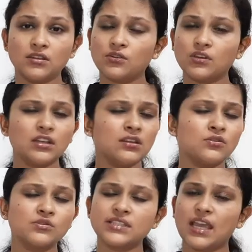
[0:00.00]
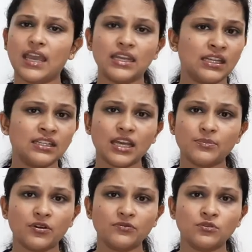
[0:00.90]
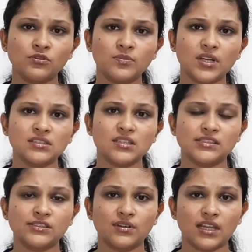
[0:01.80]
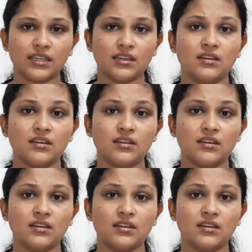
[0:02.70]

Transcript: You can use any type of toothbrush as you like.